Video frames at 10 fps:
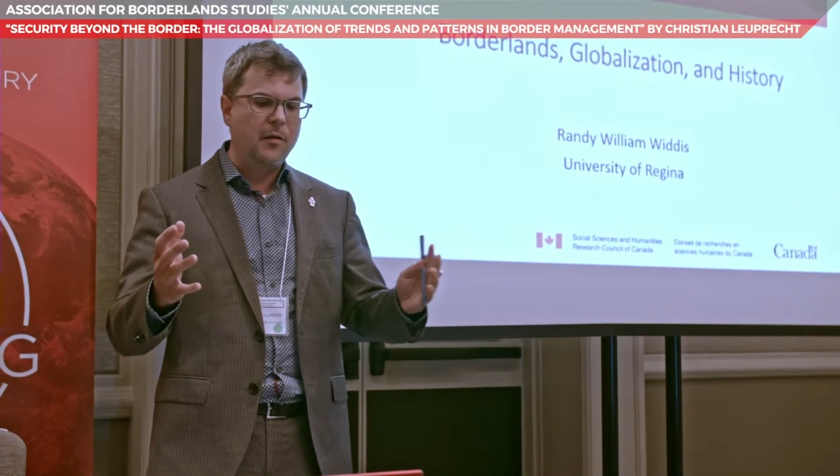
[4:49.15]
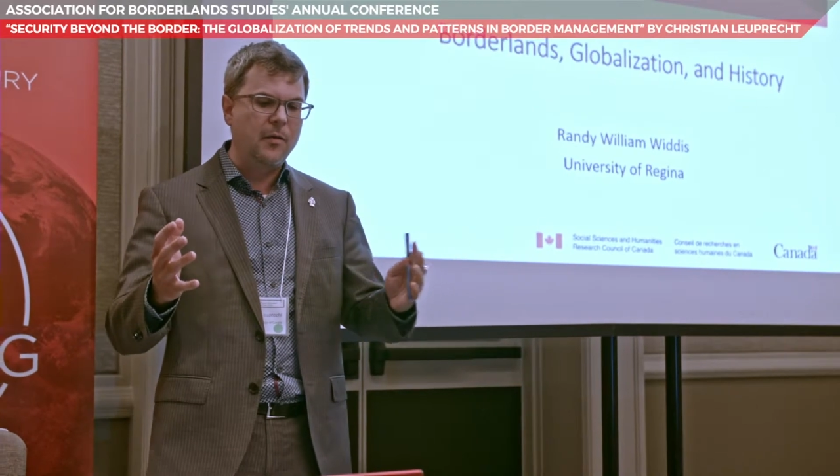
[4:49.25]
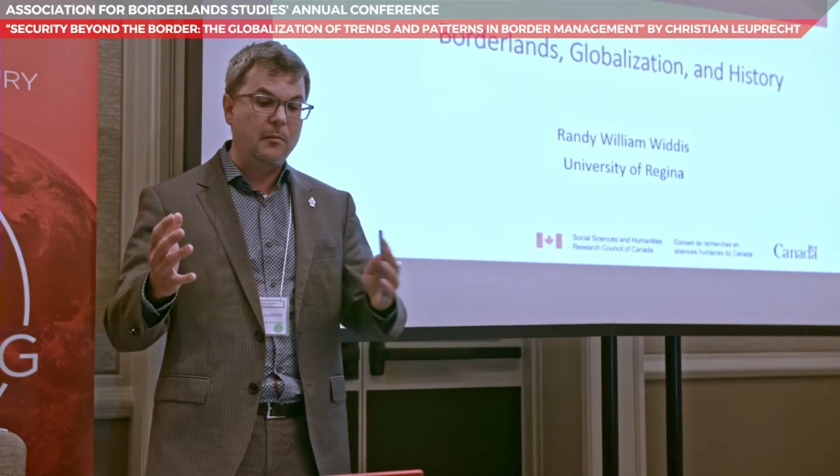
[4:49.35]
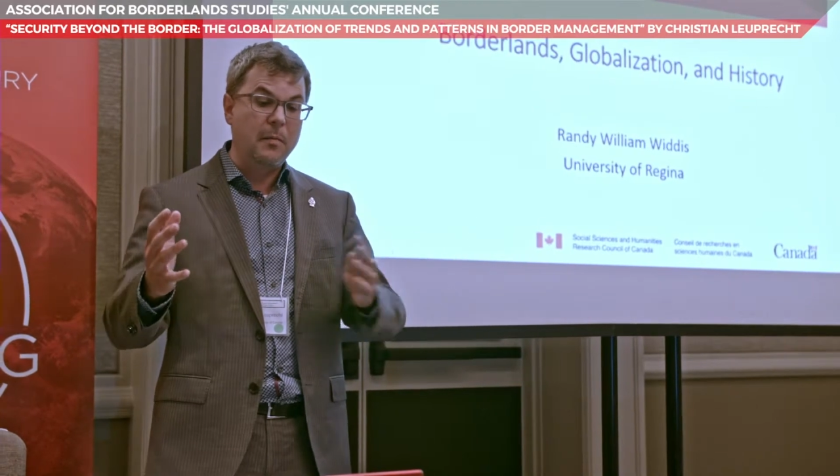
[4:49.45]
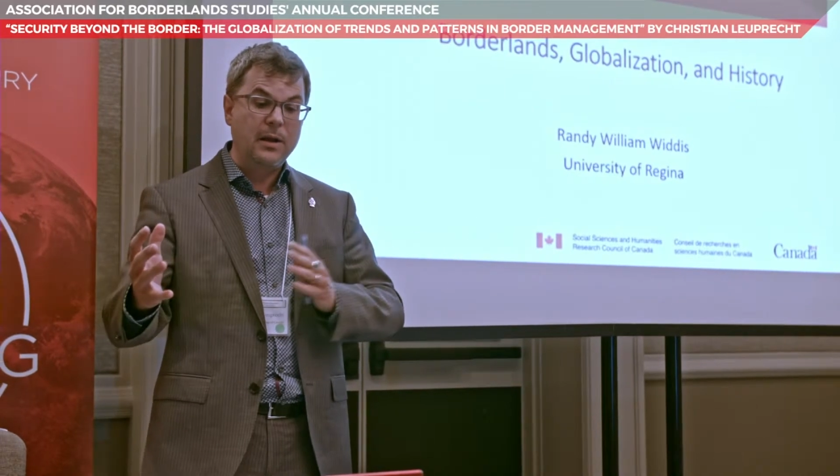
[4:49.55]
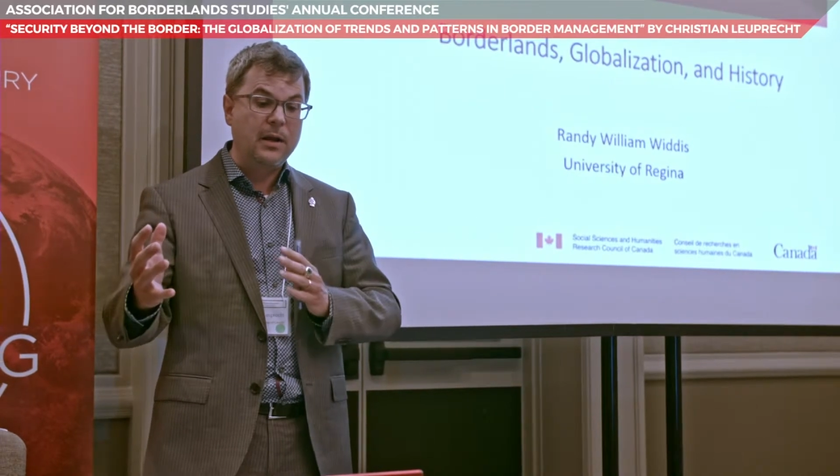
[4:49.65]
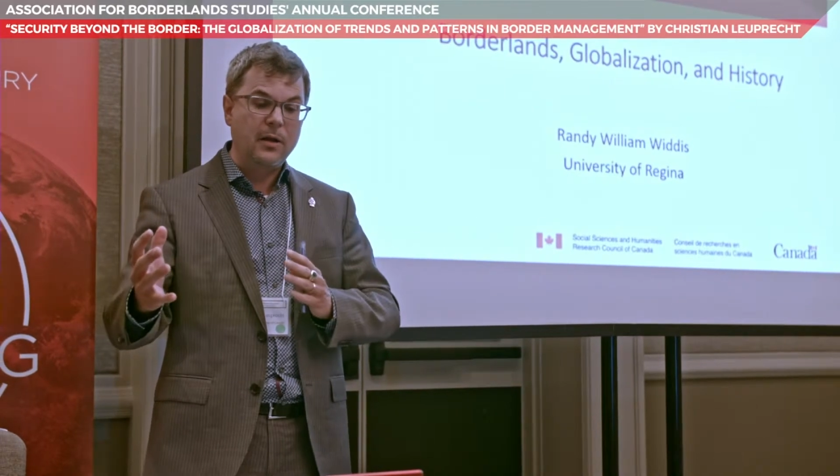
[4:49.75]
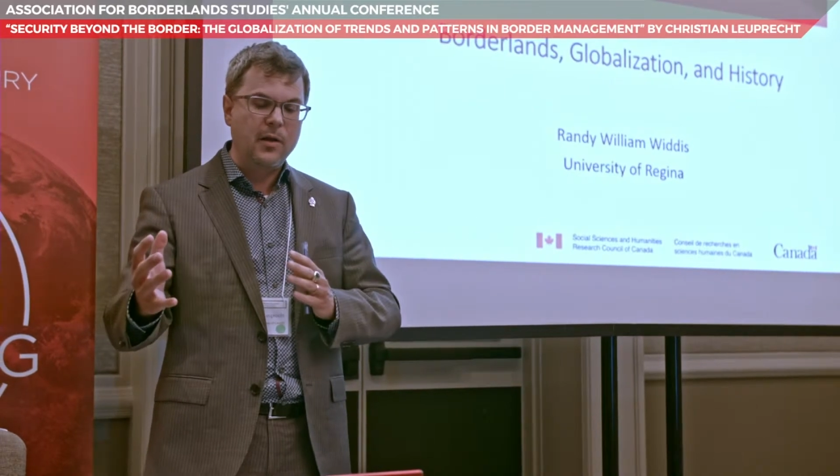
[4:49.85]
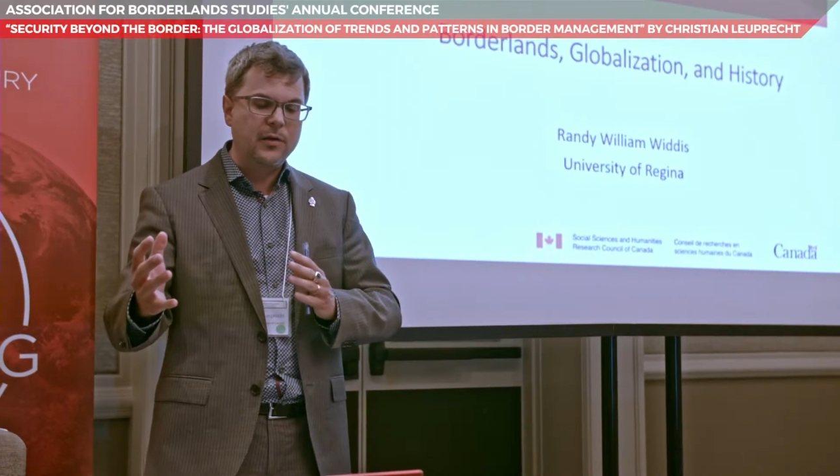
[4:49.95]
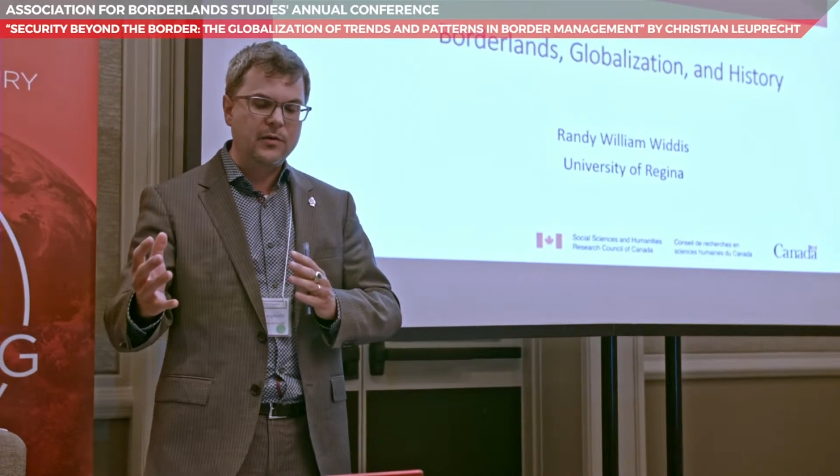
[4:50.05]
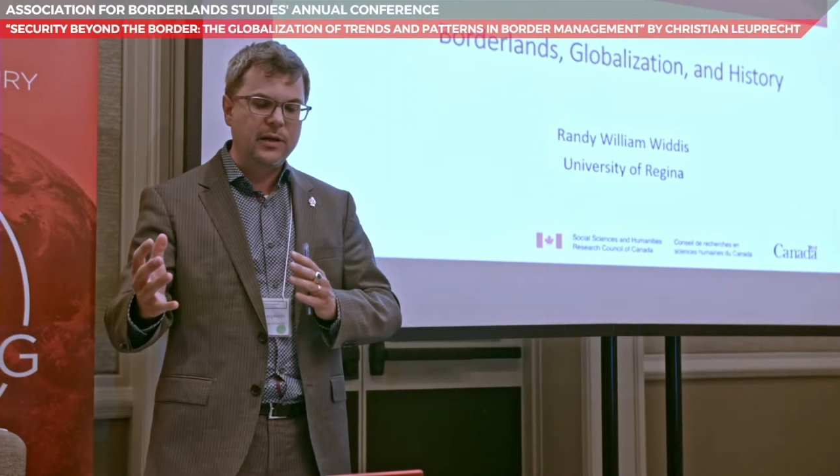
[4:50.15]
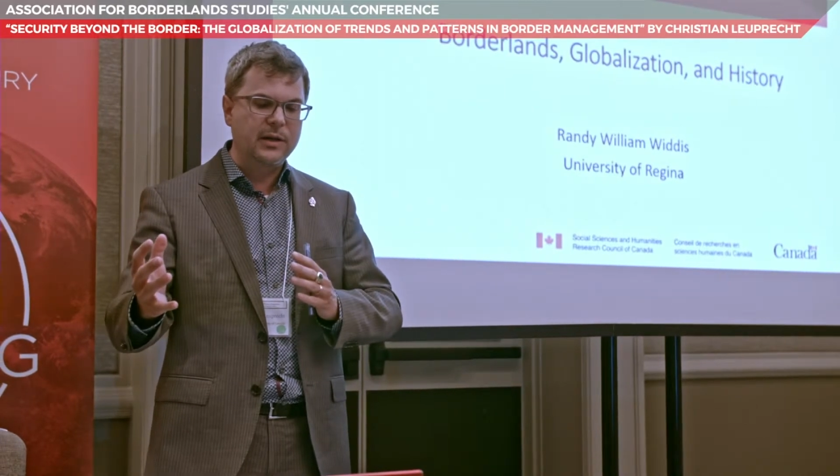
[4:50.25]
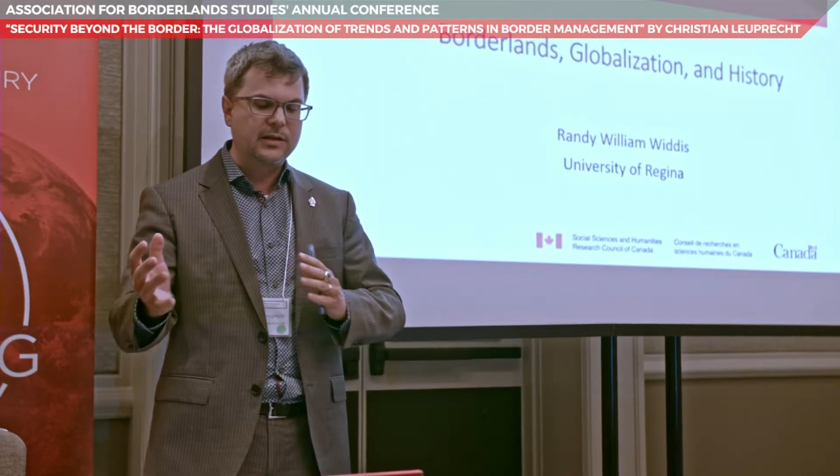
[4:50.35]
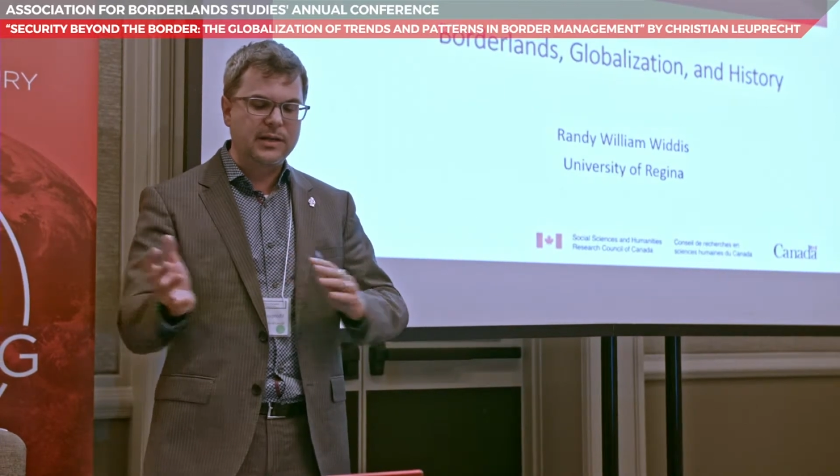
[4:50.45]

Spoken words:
or money laundering,